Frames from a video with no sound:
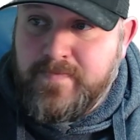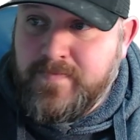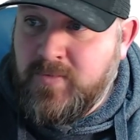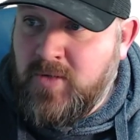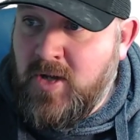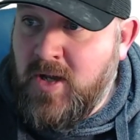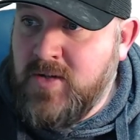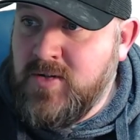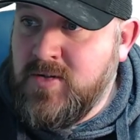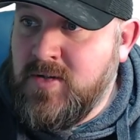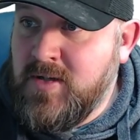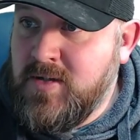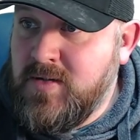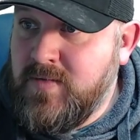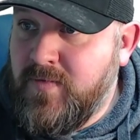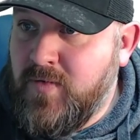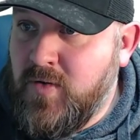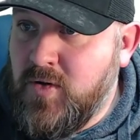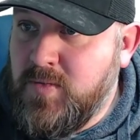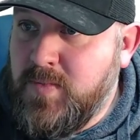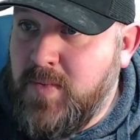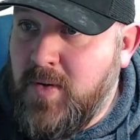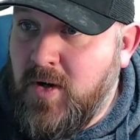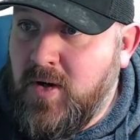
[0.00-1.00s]
Okay, so that's the
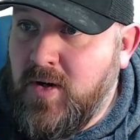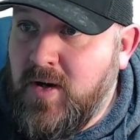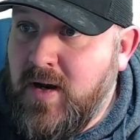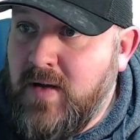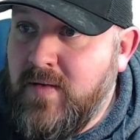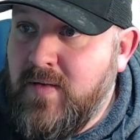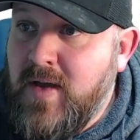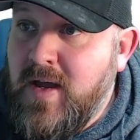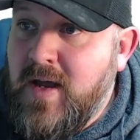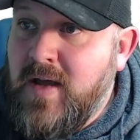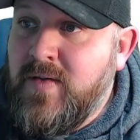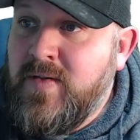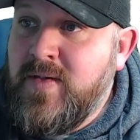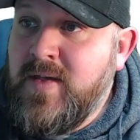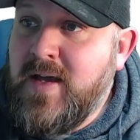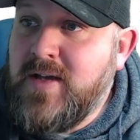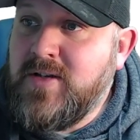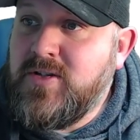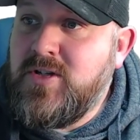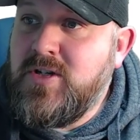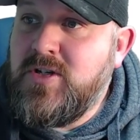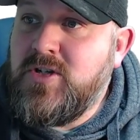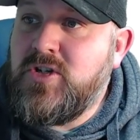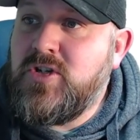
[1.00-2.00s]
first paragraph. "The
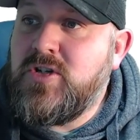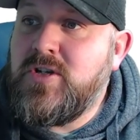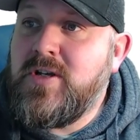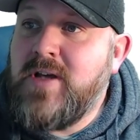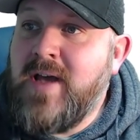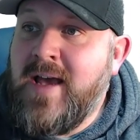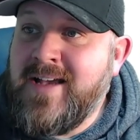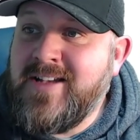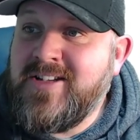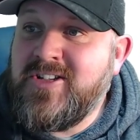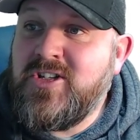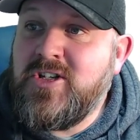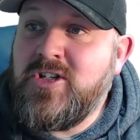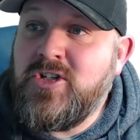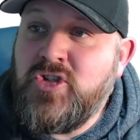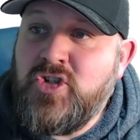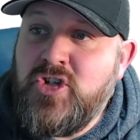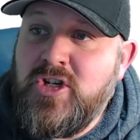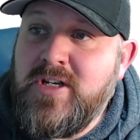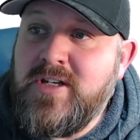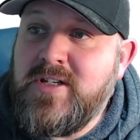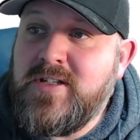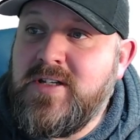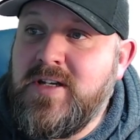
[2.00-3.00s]

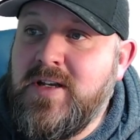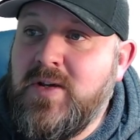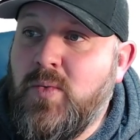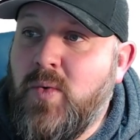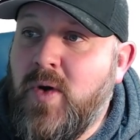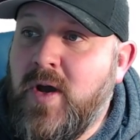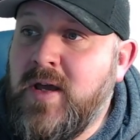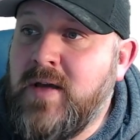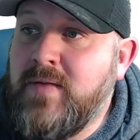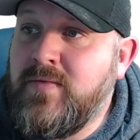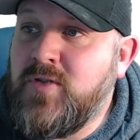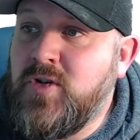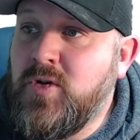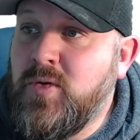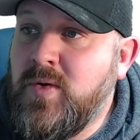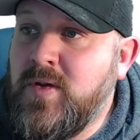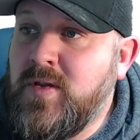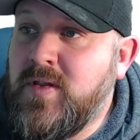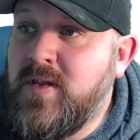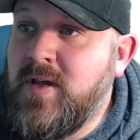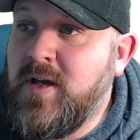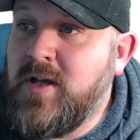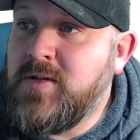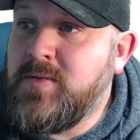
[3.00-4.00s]
SGC way of doing
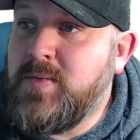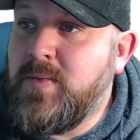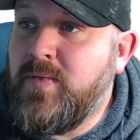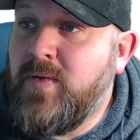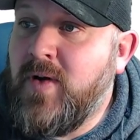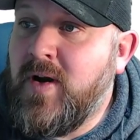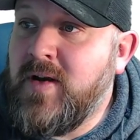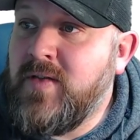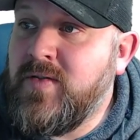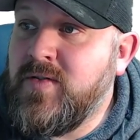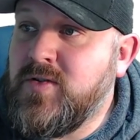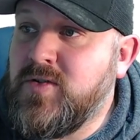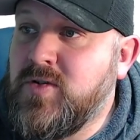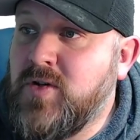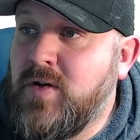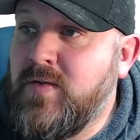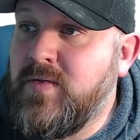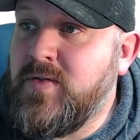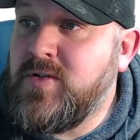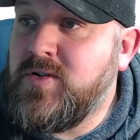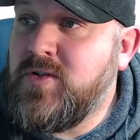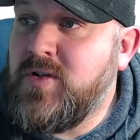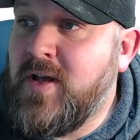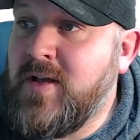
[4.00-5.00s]
things, providing the
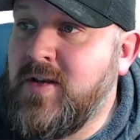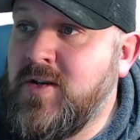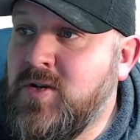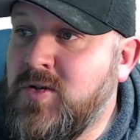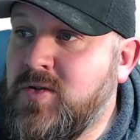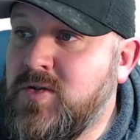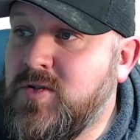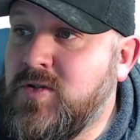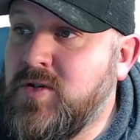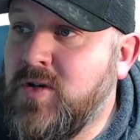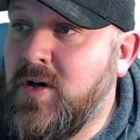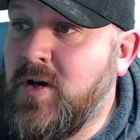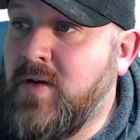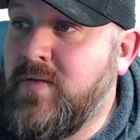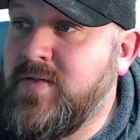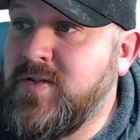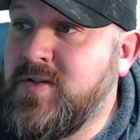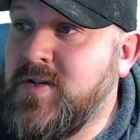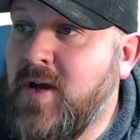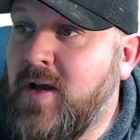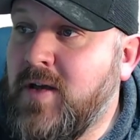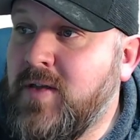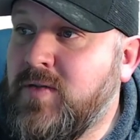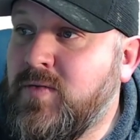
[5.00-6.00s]
service that you deserve, is
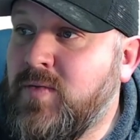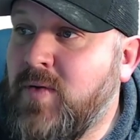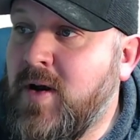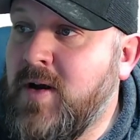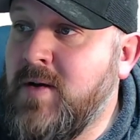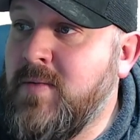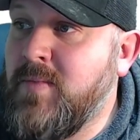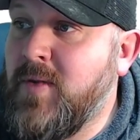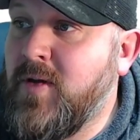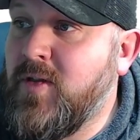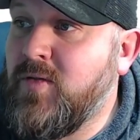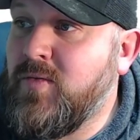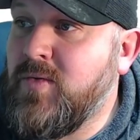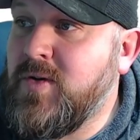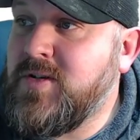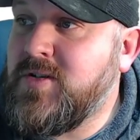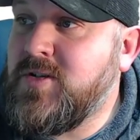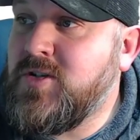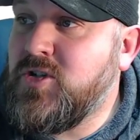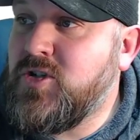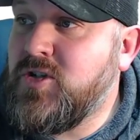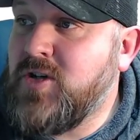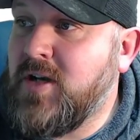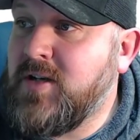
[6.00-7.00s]
not threatened by the
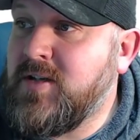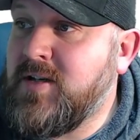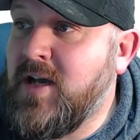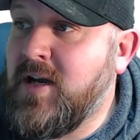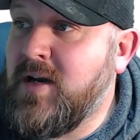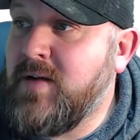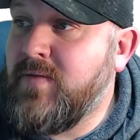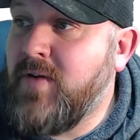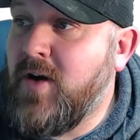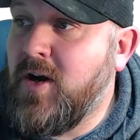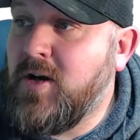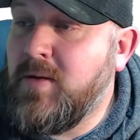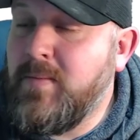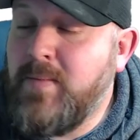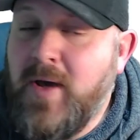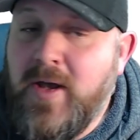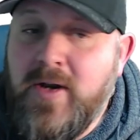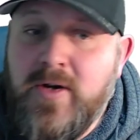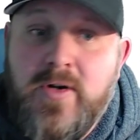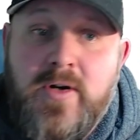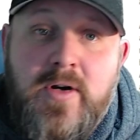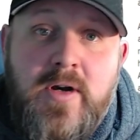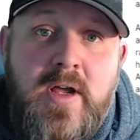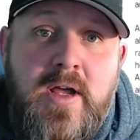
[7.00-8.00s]
recent shutdown of our
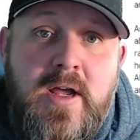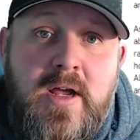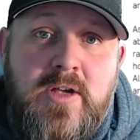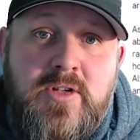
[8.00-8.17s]
competitor."